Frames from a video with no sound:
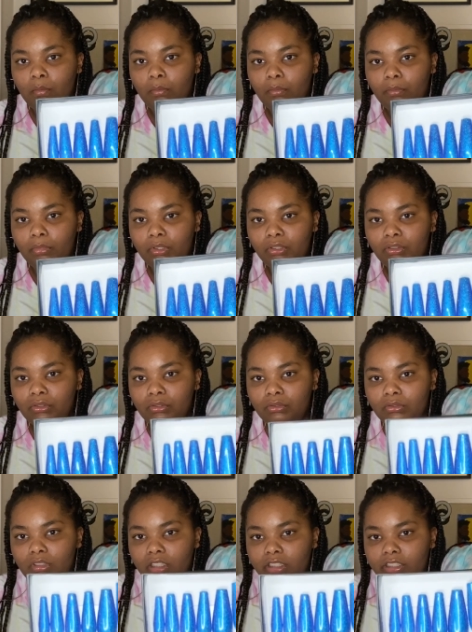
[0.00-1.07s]
blue
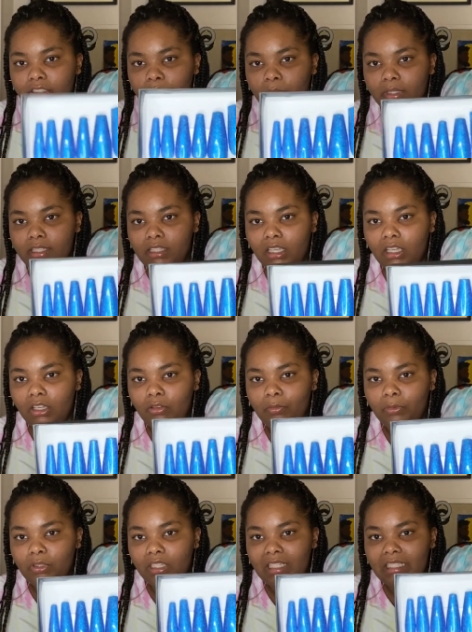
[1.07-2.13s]
glitter ones. I hope you
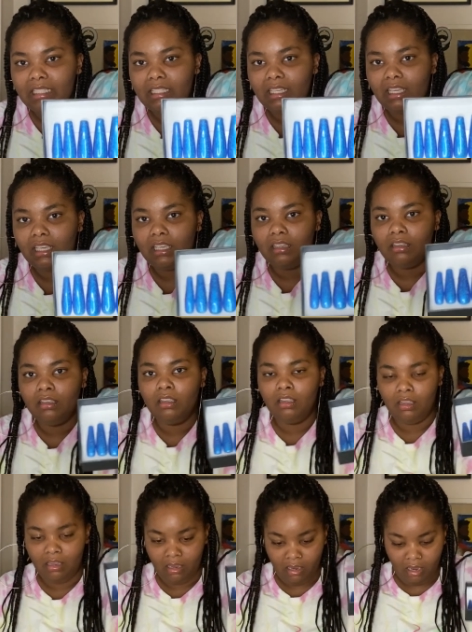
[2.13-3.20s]
can see it.
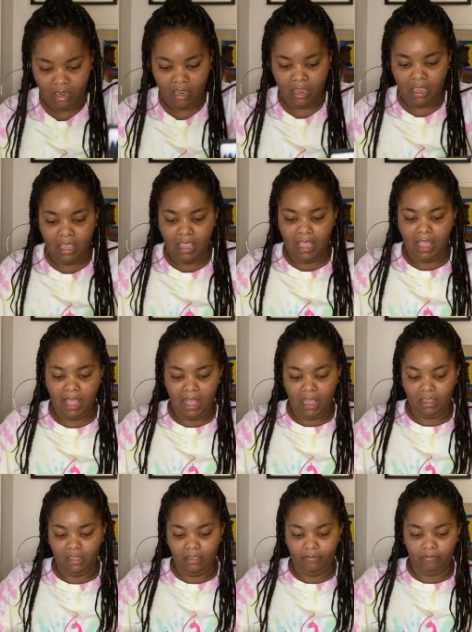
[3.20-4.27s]
I
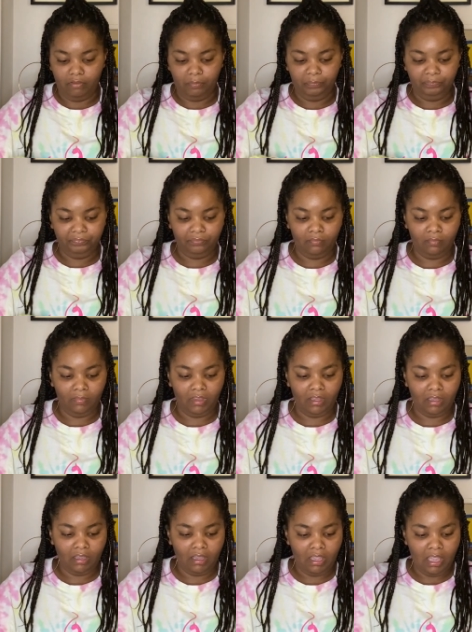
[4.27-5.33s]
love them.
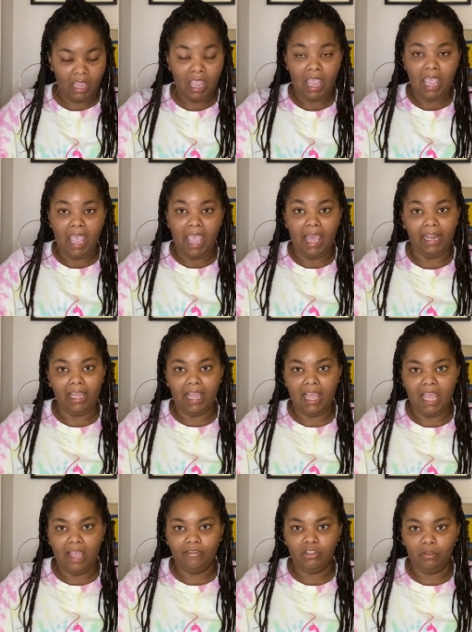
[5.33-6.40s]
And like, I
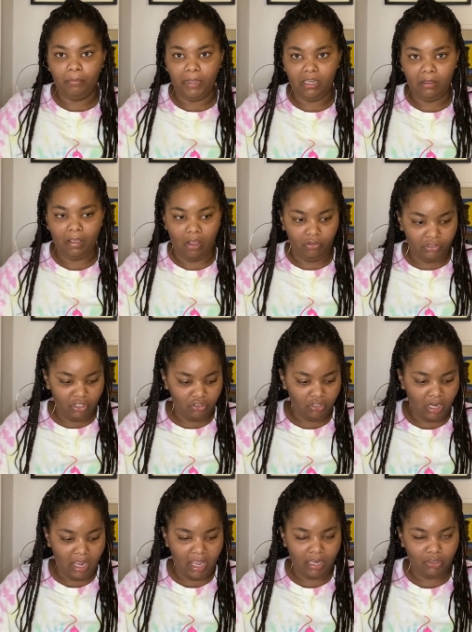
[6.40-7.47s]
have so many. I only
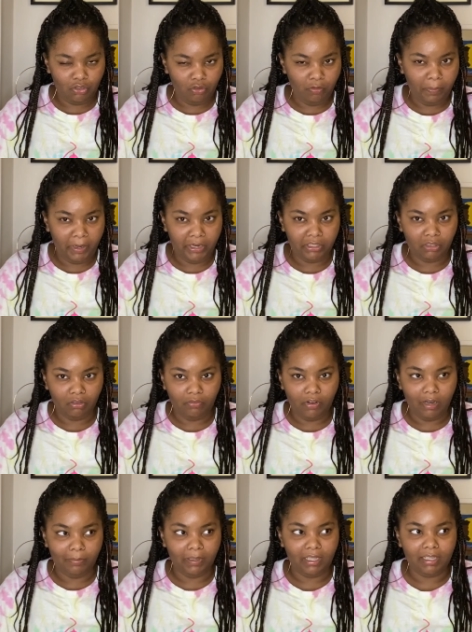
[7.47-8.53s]
tried 2 pairs so far
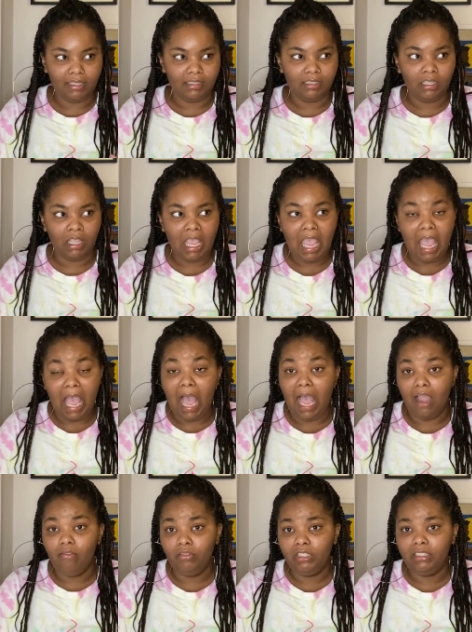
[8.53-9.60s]
because I
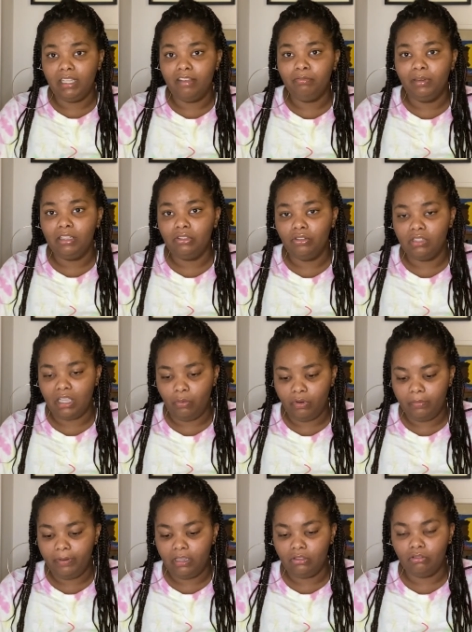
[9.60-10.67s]
really love press-ons. I wear
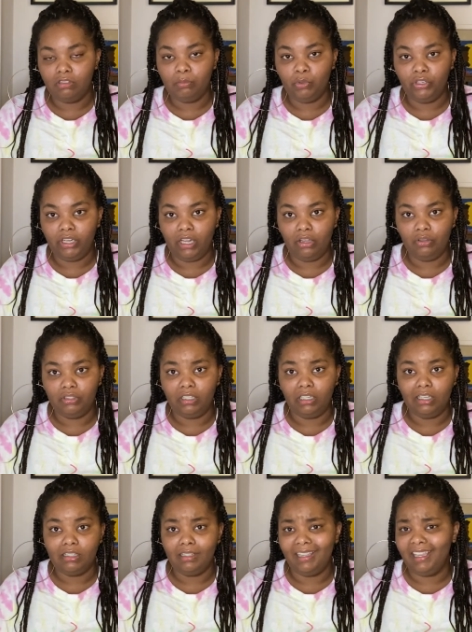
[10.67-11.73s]
press-ons more than I go to the nail
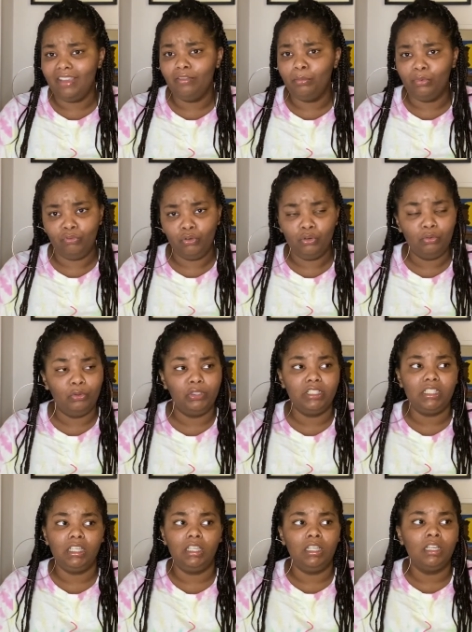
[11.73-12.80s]
salon, even before
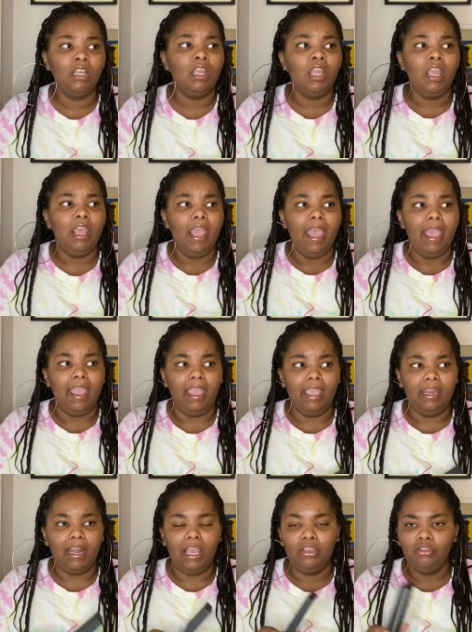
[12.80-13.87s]
quarantine. And
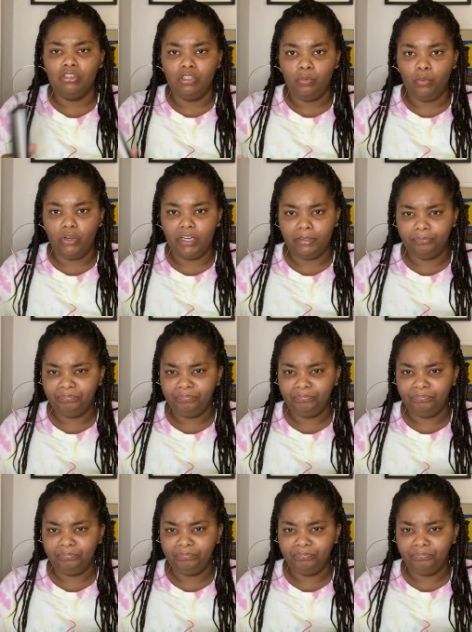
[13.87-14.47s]
I usually wear